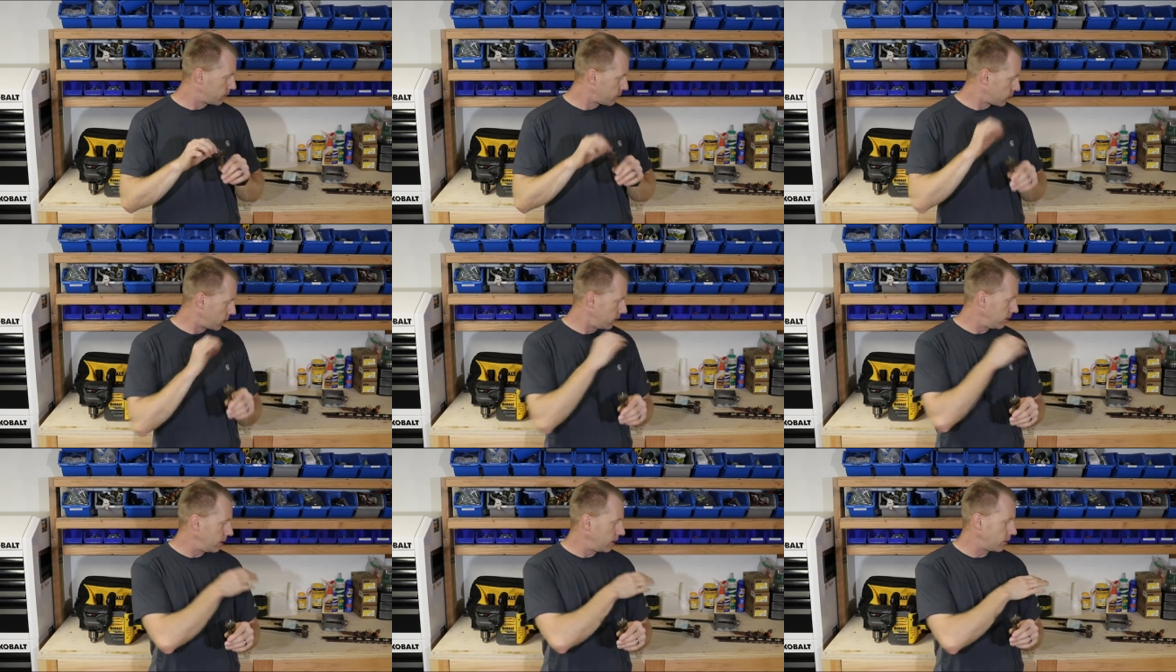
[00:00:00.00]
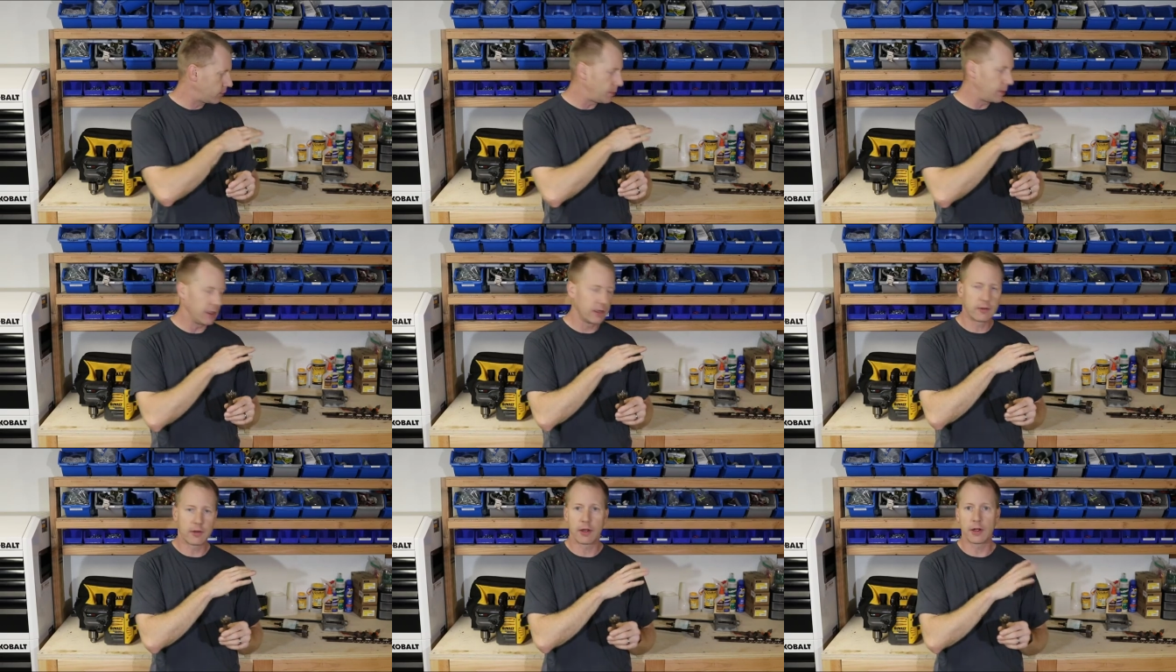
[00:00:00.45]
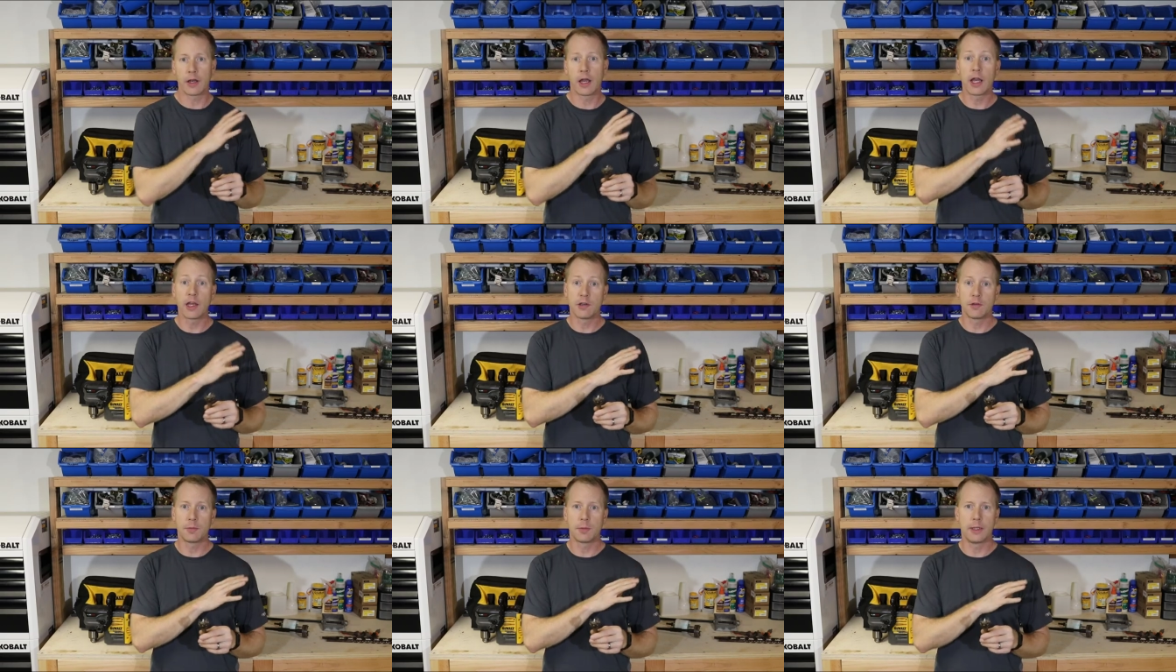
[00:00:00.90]
previous bits on
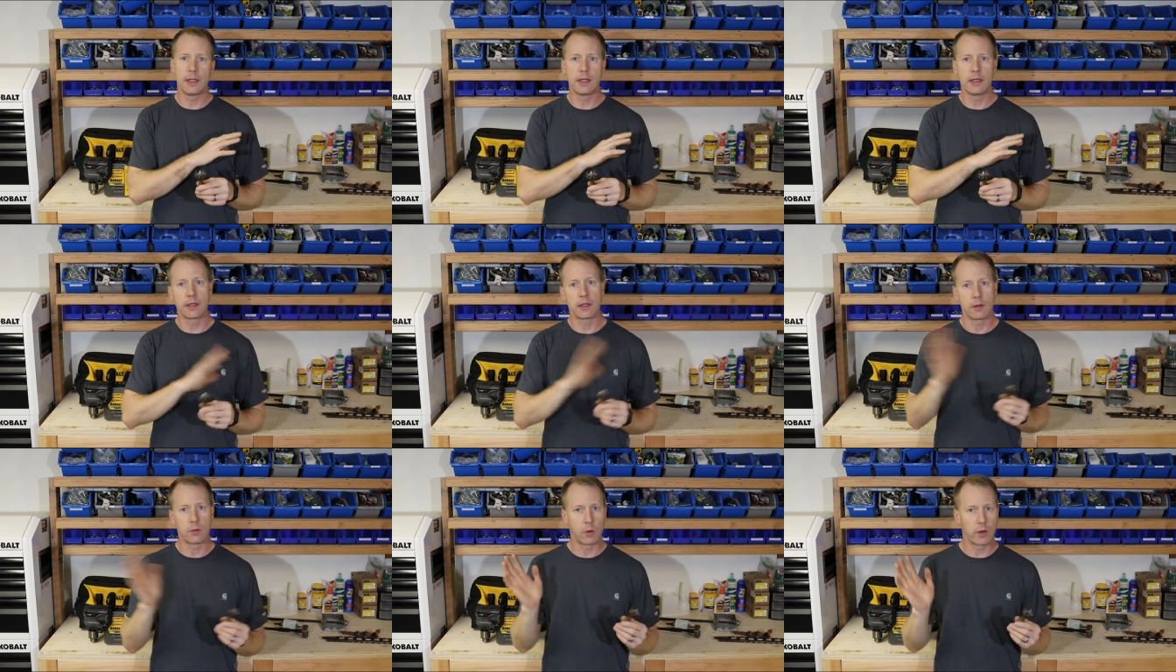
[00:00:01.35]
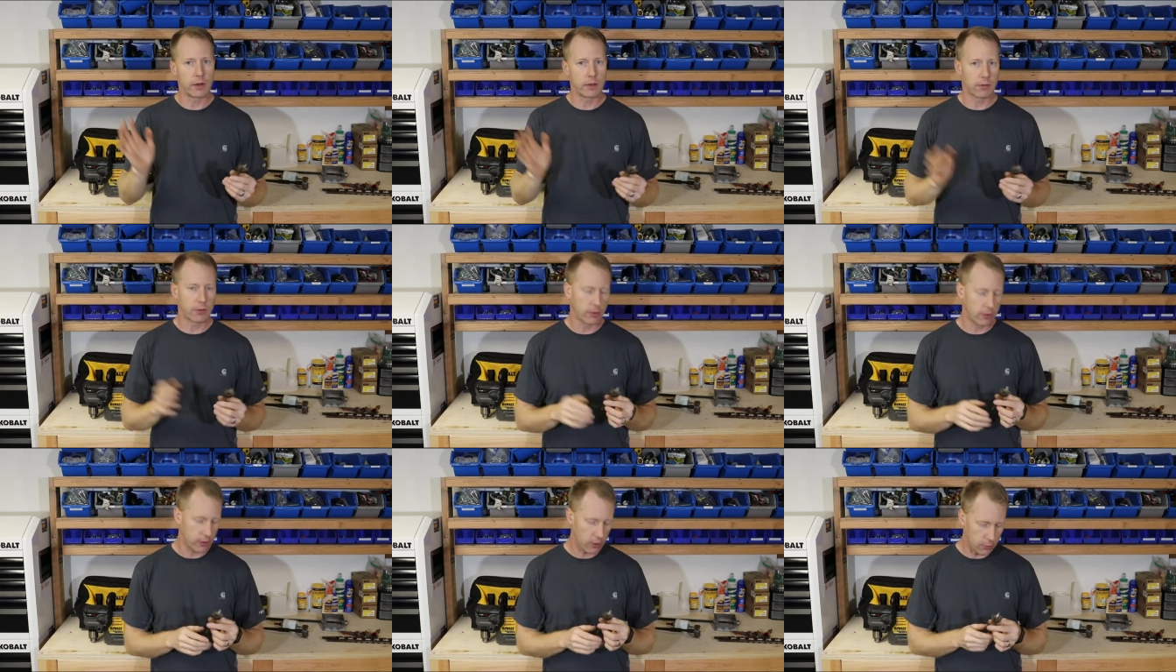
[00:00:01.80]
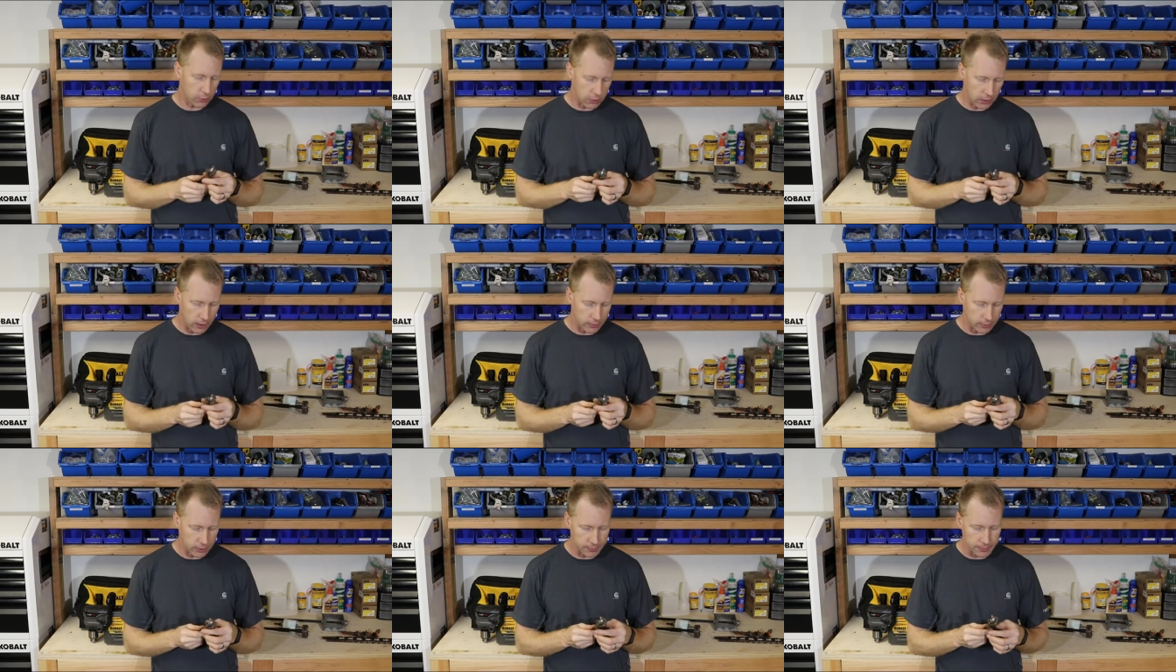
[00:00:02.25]
high speed and it went through no
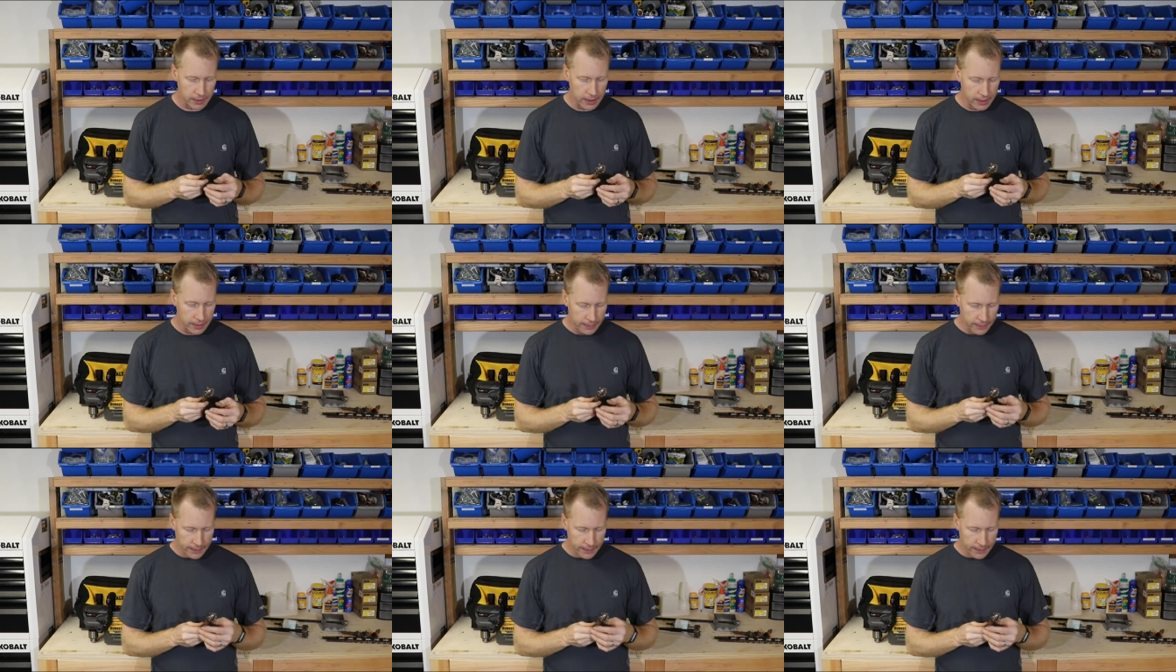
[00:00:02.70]
problem.